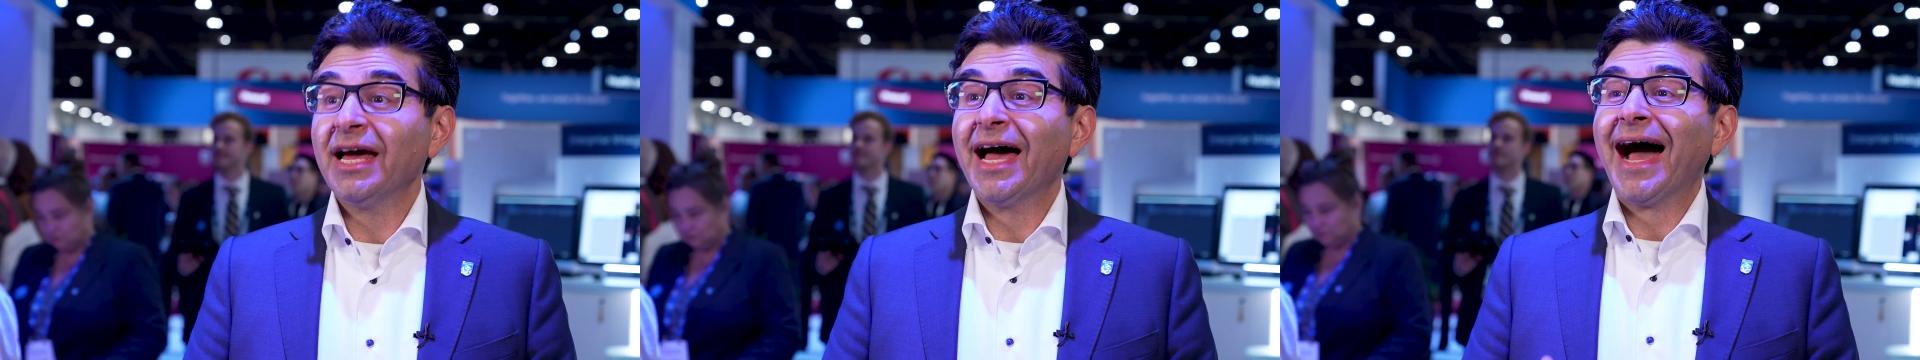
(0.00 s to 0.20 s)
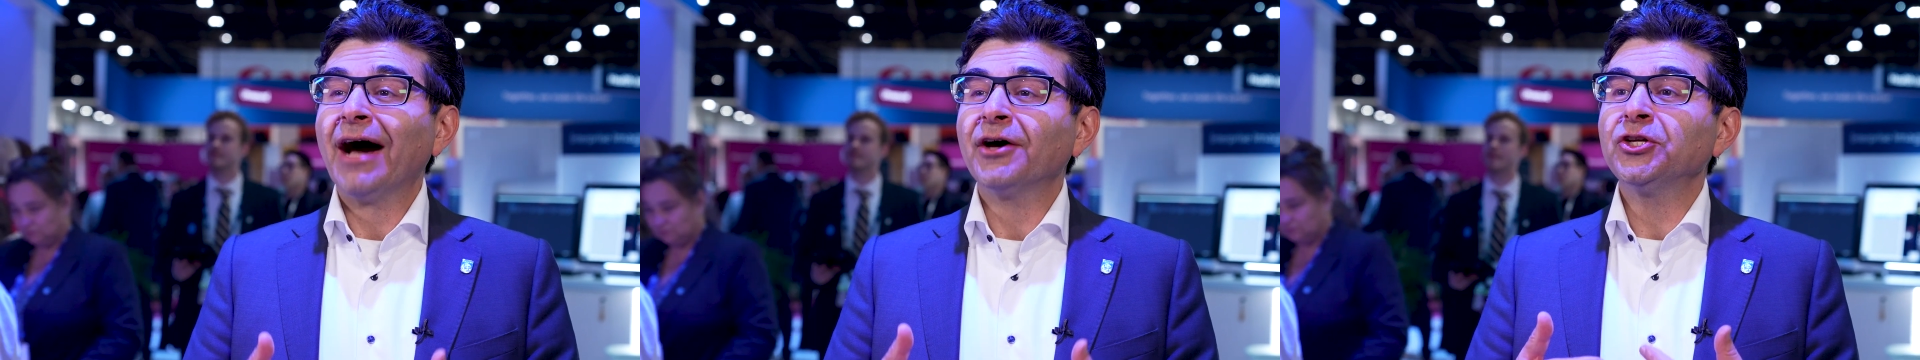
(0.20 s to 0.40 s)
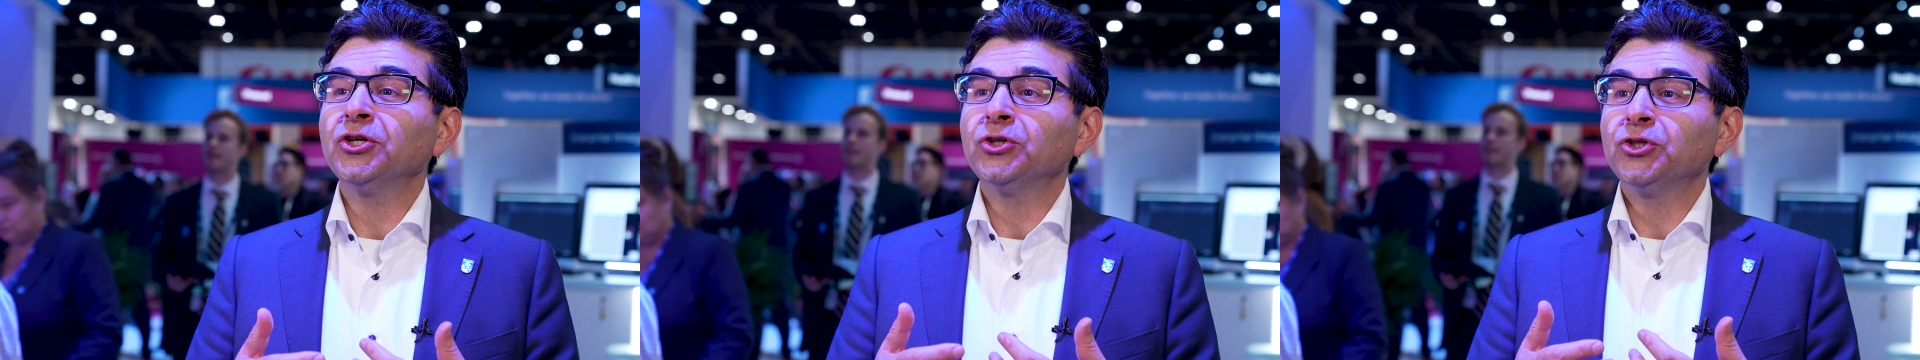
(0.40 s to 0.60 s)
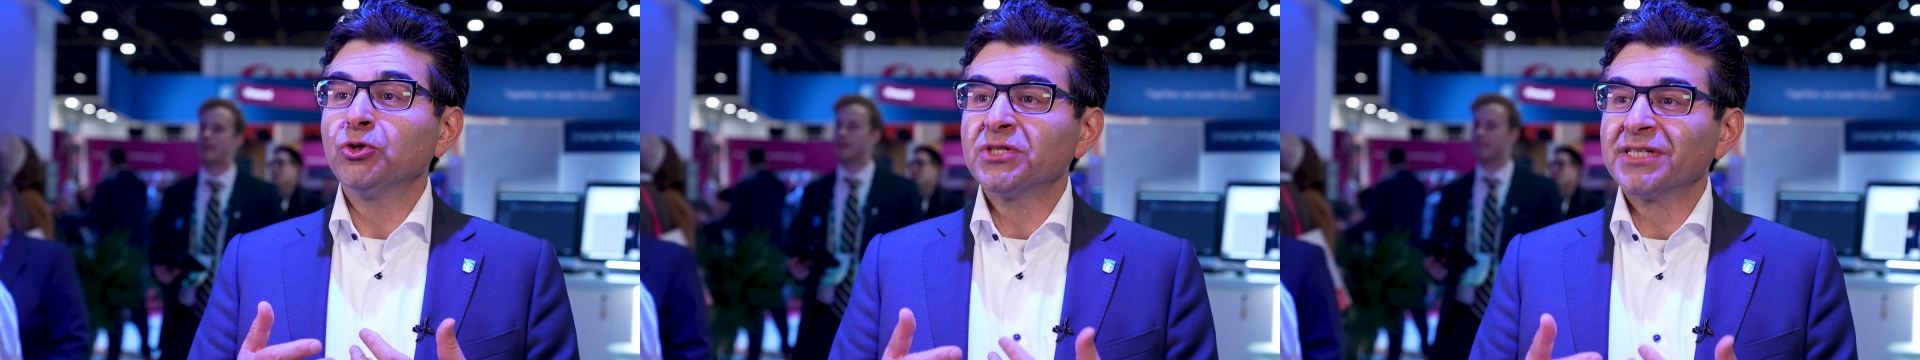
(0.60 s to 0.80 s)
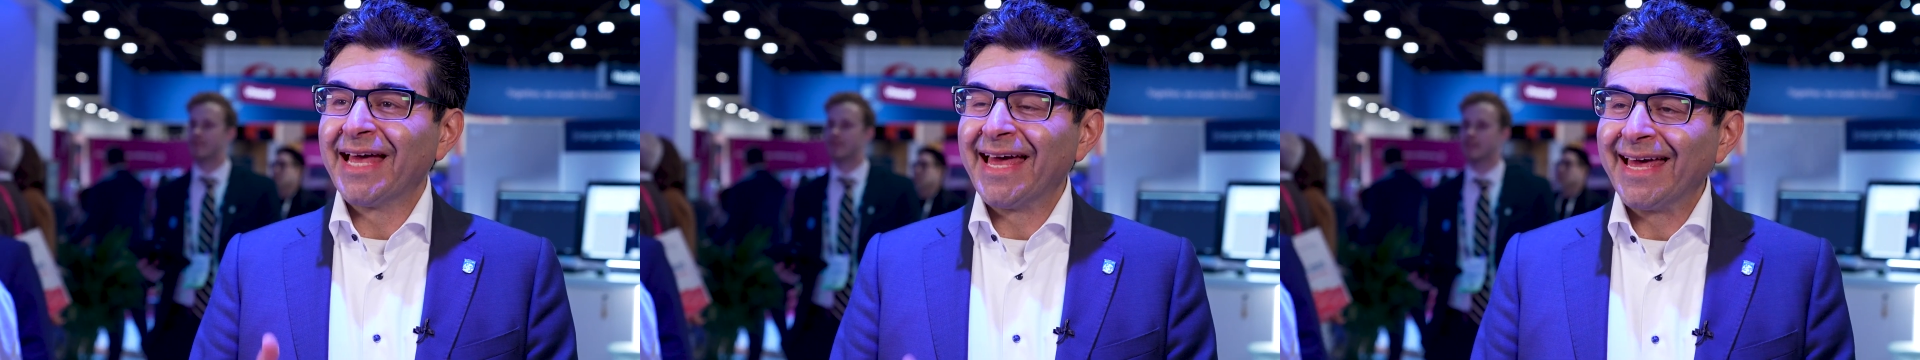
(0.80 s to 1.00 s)
How do you
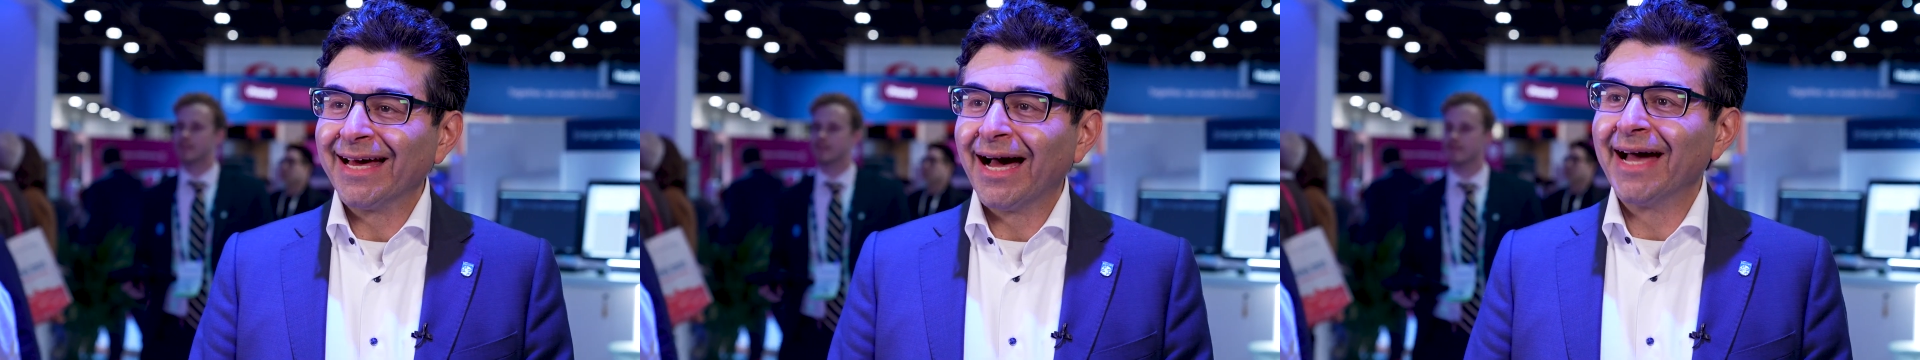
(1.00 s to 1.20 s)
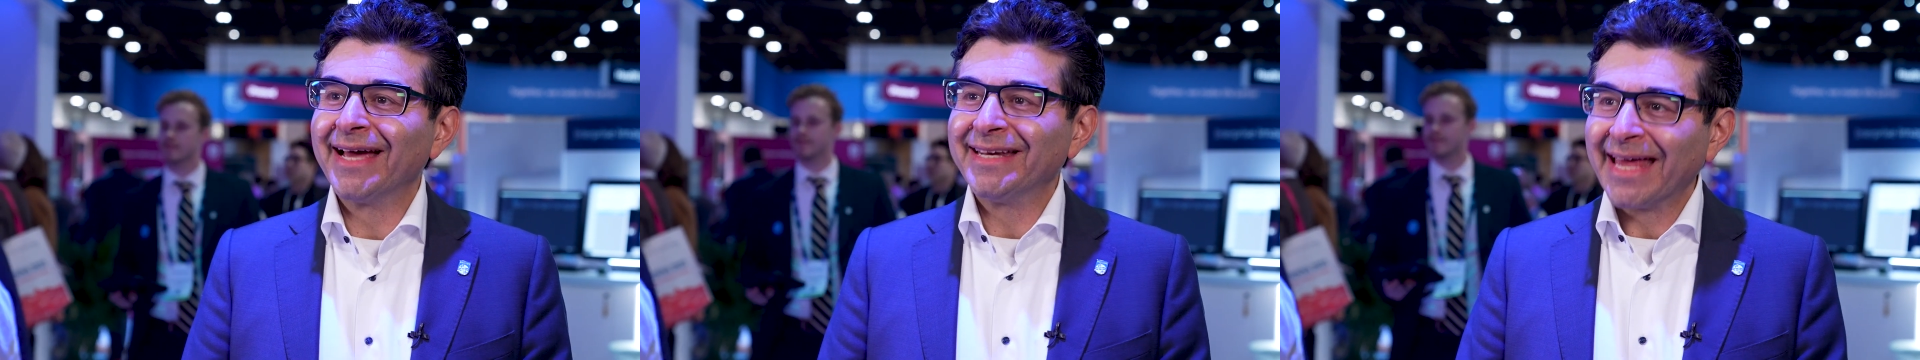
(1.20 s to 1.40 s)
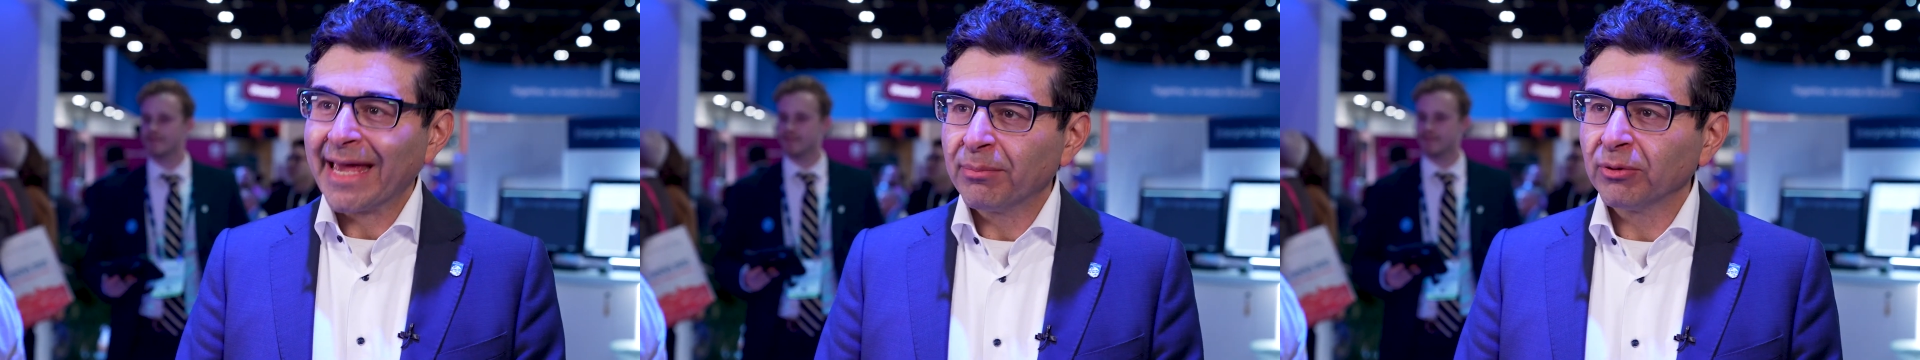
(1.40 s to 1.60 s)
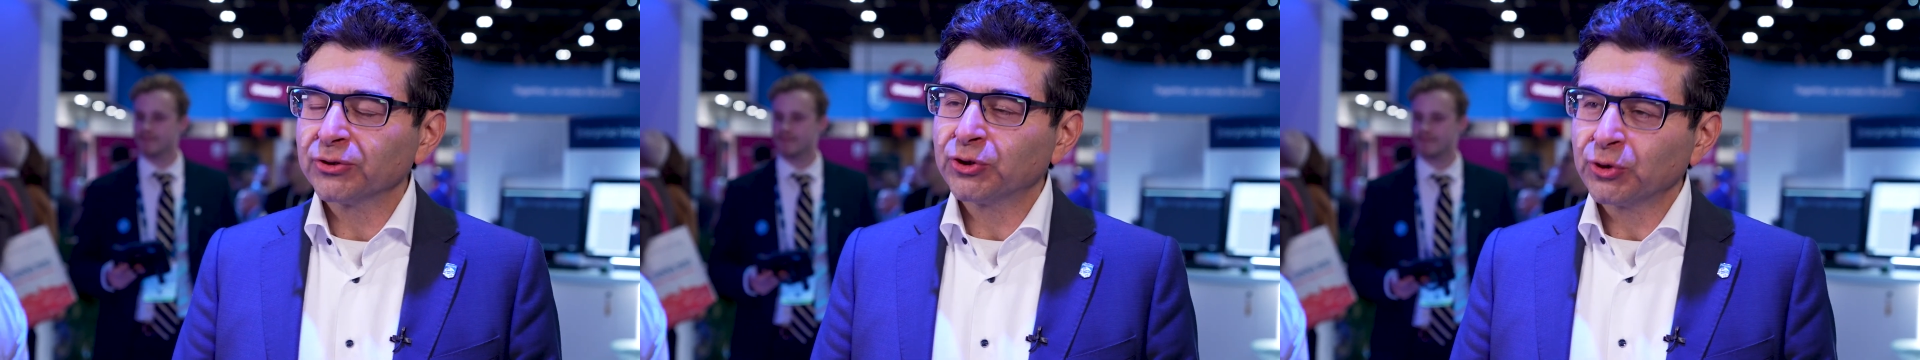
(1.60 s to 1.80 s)
use AI-enabled